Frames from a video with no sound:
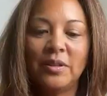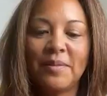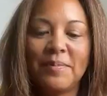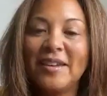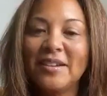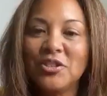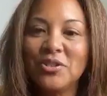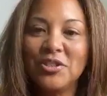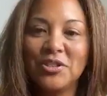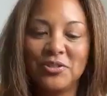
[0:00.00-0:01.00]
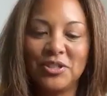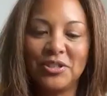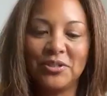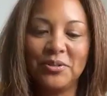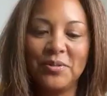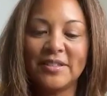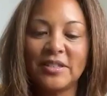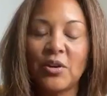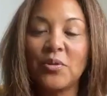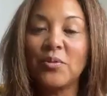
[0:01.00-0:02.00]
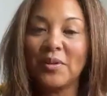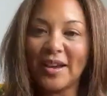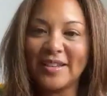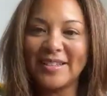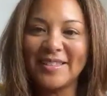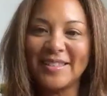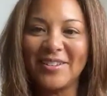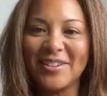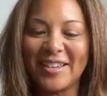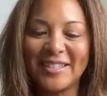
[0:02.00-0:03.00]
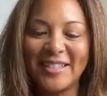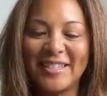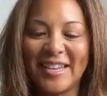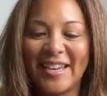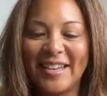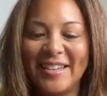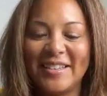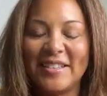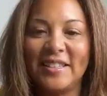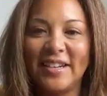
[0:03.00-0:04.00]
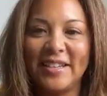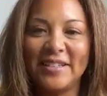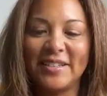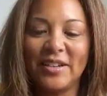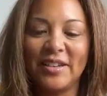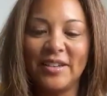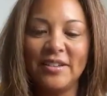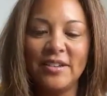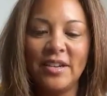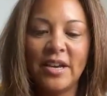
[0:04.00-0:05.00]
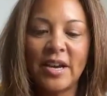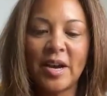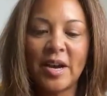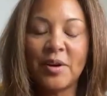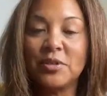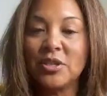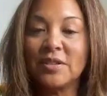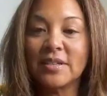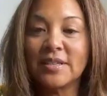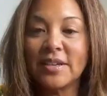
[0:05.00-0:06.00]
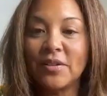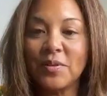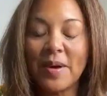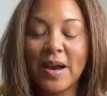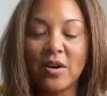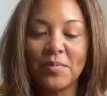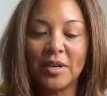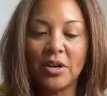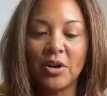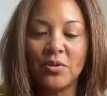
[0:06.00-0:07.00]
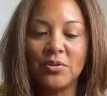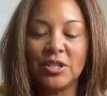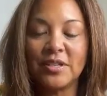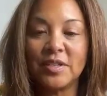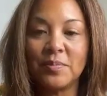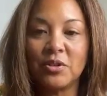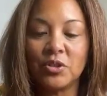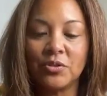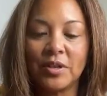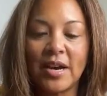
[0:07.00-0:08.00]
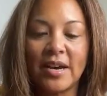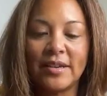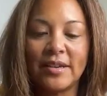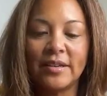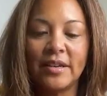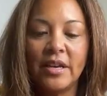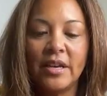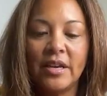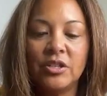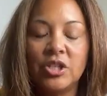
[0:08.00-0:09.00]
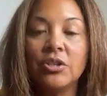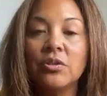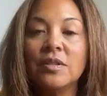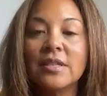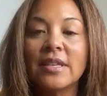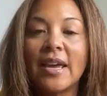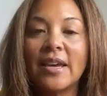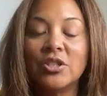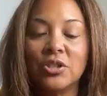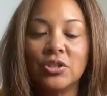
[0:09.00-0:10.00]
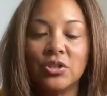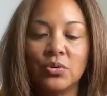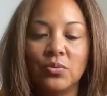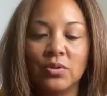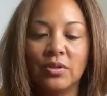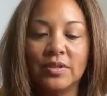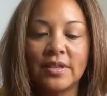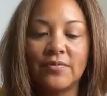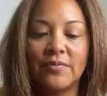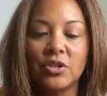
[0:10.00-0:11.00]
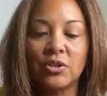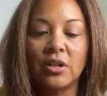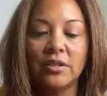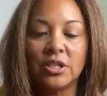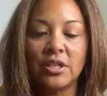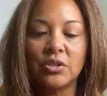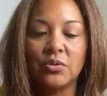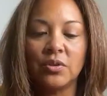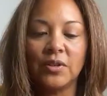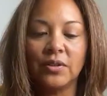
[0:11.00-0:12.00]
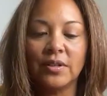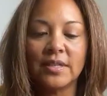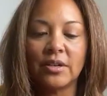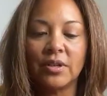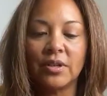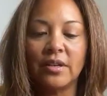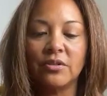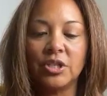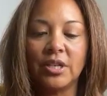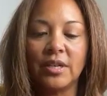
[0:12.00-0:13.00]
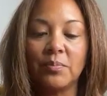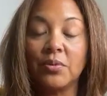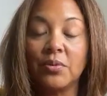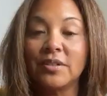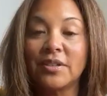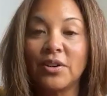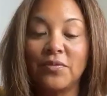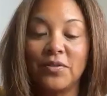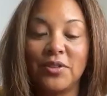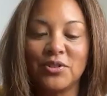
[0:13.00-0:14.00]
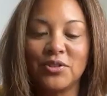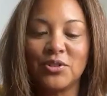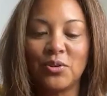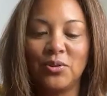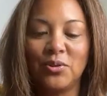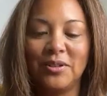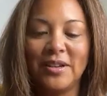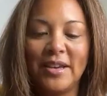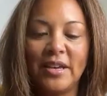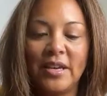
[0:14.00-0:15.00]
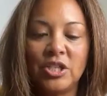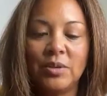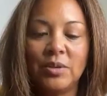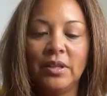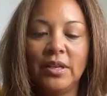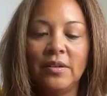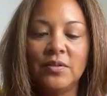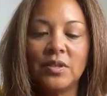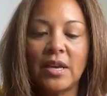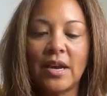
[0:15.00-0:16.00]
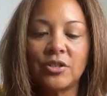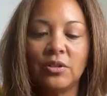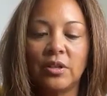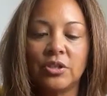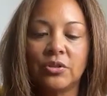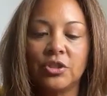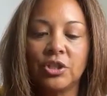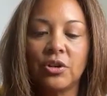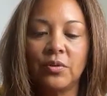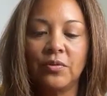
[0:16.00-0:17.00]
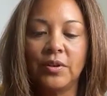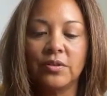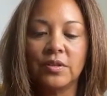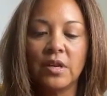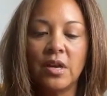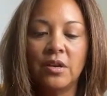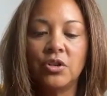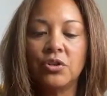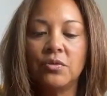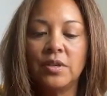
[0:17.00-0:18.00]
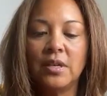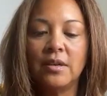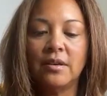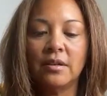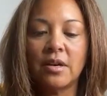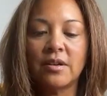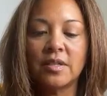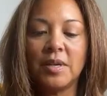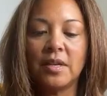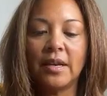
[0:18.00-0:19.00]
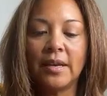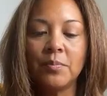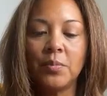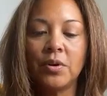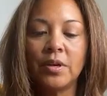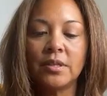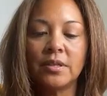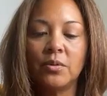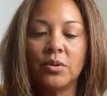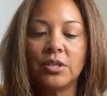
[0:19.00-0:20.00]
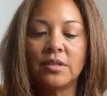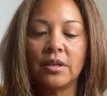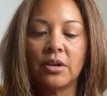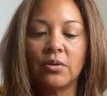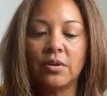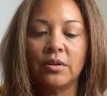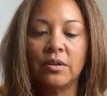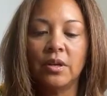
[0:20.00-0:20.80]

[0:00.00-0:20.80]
let me introduce you. So as I said, our guest today is Lynnette Duncan. She's a self-empowerment coach and spiritual guide, and she uses the ancient tools of astrology to reveal the sacred energy imprint of the soul. She believes the astrological chart reveals your unique cosmic imprint, which is encoded